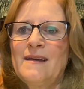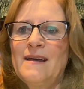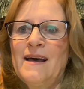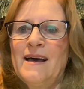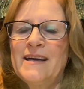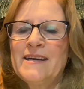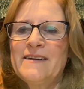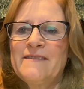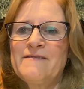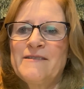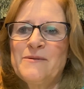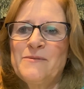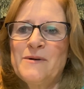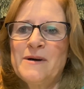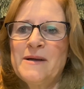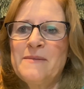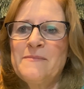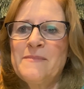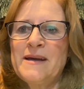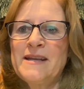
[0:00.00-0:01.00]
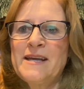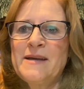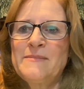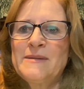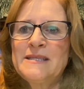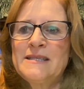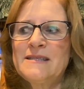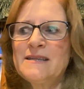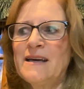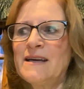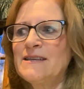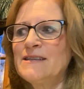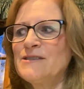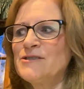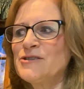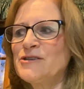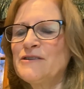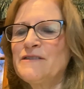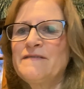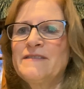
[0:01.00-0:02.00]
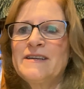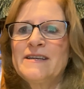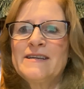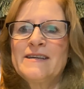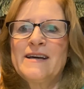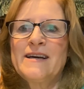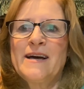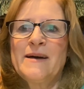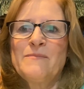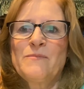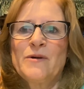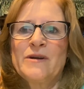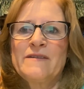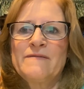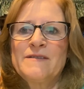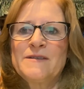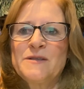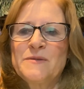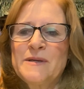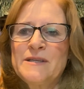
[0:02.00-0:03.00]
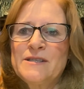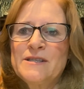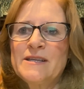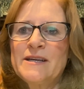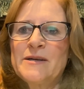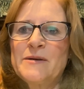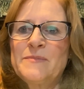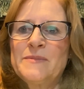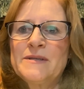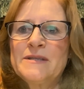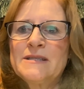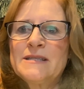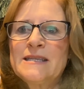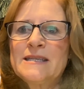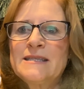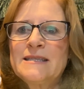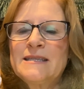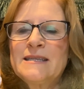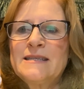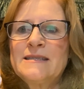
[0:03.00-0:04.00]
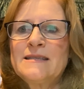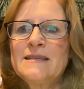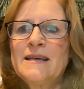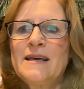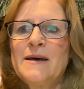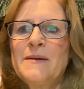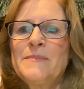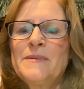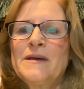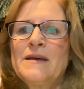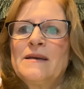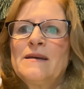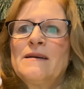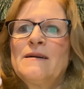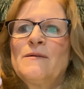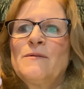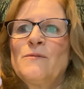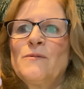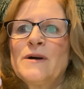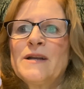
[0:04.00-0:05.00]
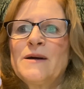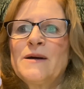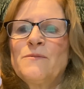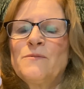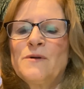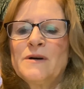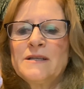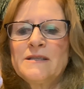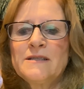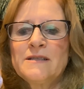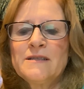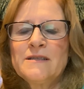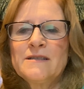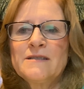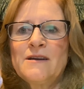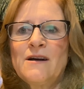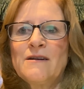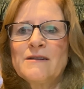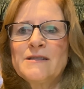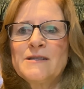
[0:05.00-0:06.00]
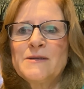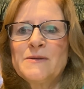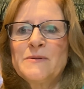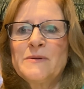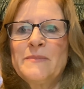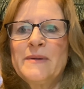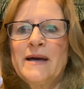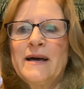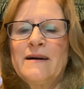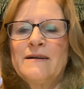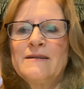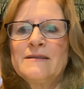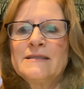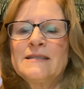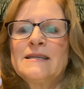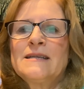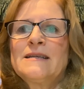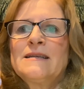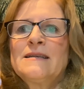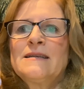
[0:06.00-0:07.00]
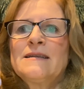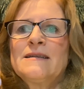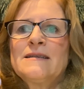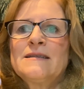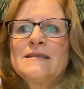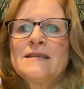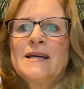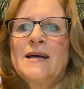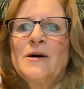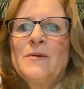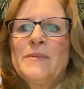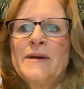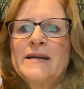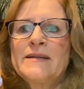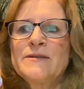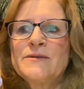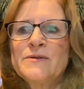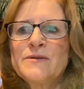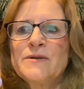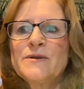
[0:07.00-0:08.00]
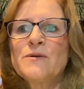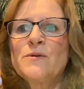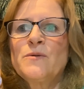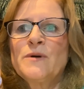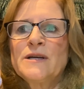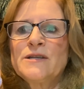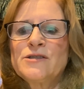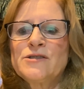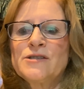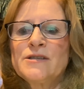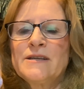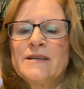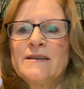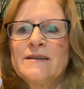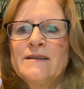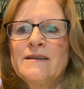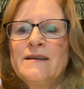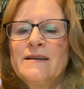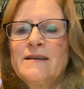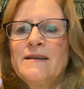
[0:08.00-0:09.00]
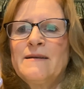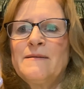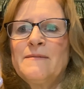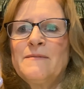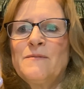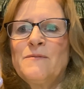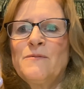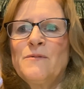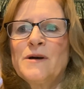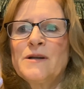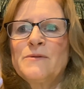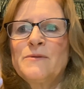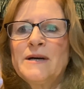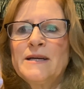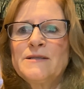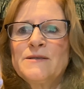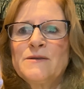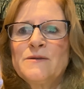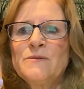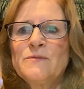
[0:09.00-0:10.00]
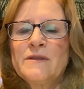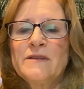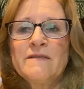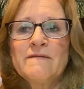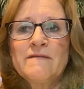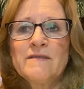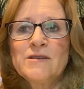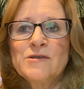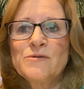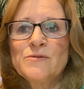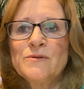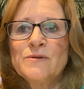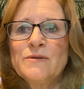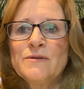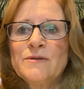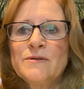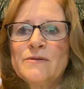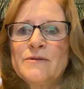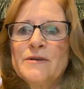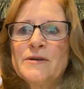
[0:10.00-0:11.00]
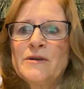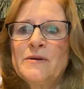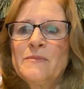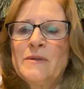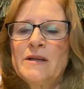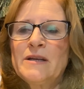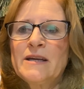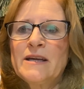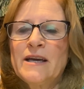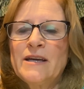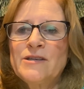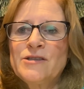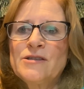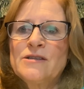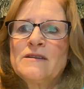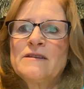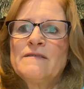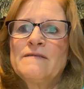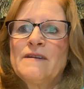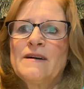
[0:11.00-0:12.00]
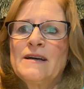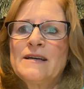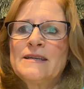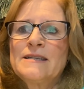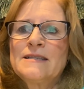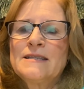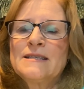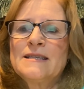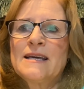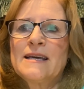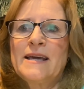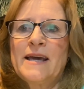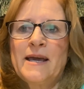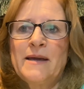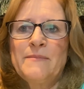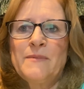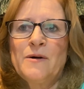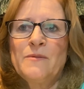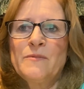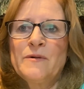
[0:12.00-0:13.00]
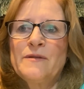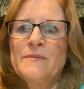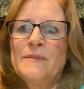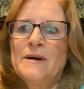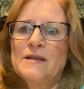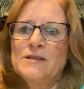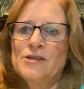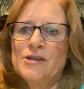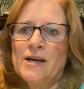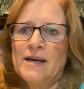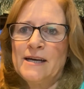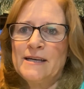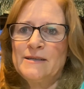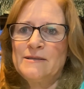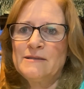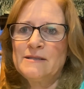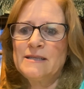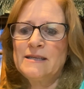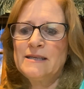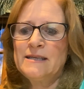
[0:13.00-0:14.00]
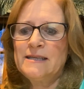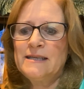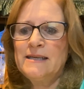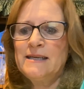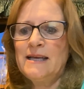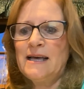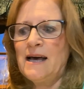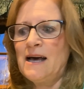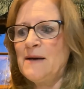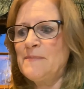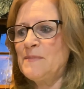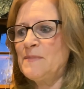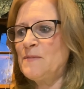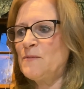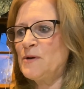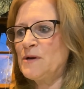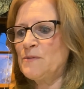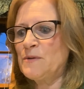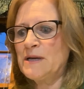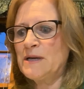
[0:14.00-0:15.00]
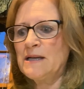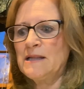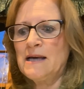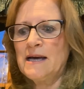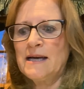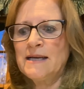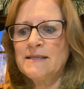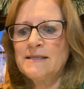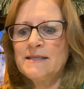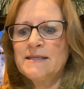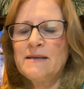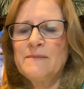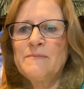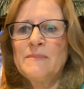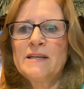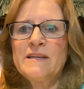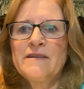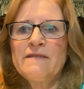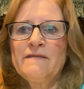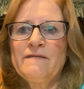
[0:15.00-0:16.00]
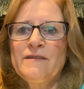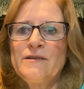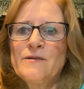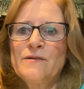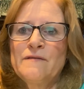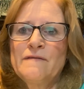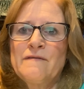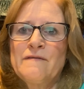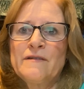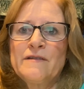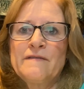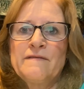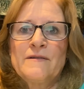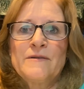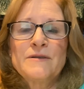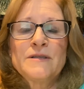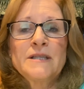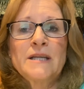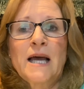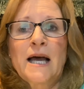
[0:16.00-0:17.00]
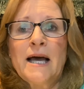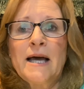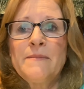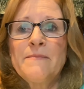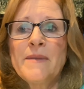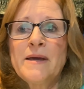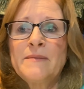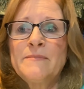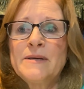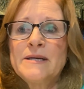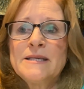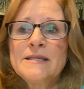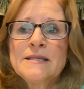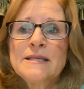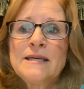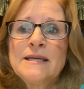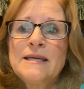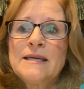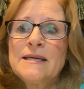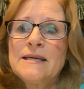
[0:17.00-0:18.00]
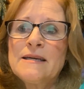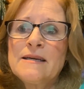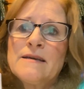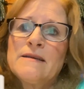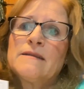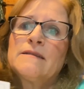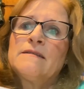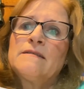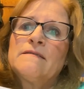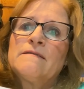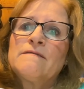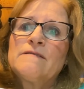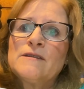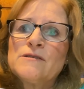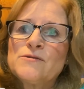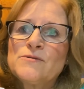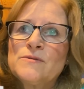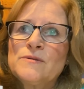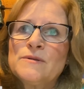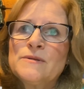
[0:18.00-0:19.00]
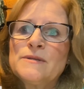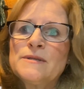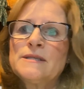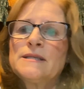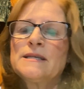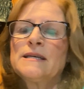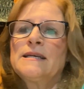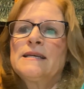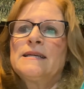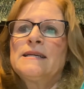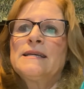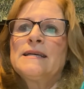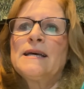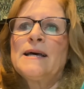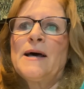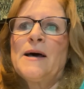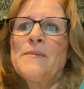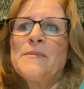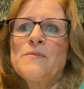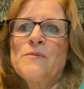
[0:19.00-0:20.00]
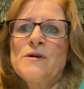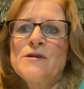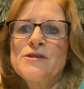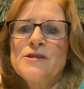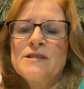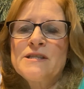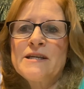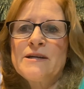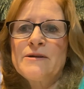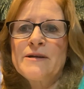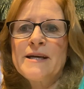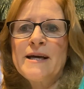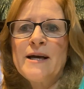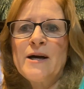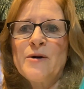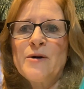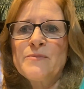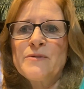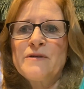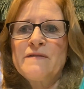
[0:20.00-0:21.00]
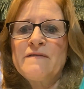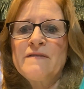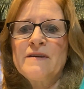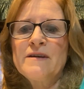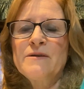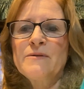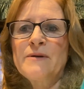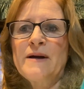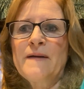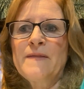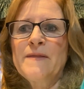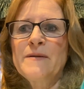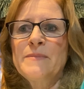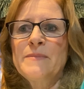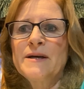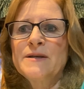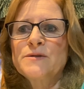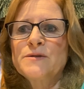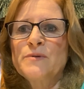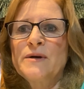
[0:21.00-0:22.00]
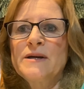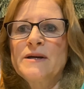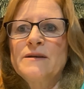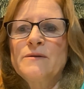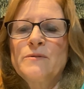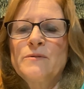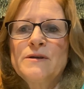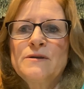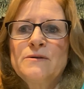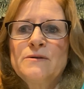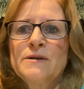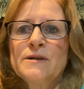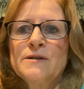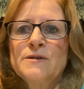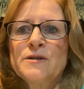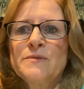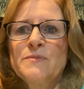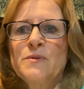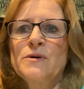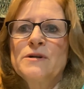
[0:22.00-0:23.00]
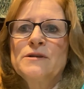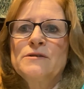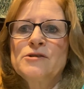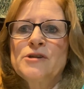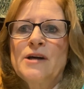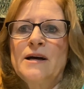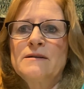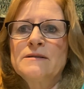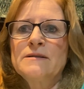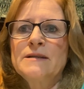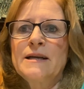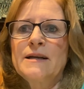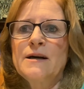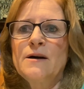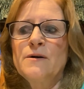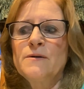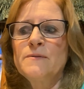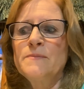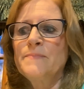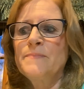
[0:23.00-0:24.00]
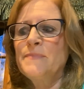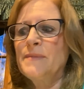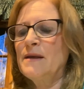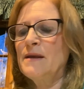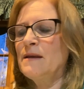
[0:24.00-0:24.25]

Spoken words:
Hi everyone, my name is Diane Jervey. I'm one of the speech therapists at CSEP. What I want to talk to you about is to help answer the question, what do I do with the visuals or the communication device that came home with my child? We realize that many of you for the first time may be seeing visuals, and we're just here to help you figure out the best way that you can support your child at home.